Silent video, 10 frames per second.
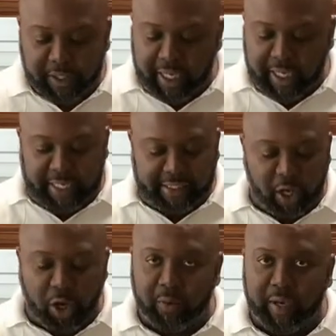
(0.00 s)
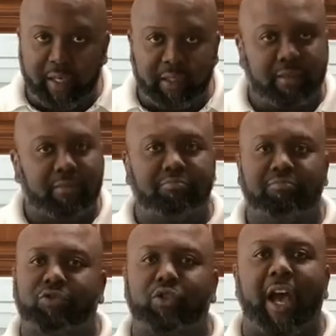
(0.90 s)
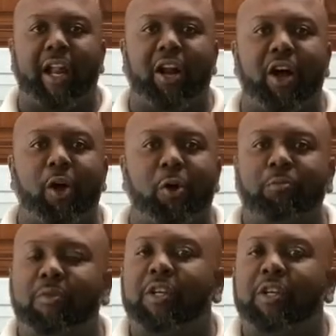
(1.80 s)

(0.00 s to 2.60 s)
Like as always, try it at home.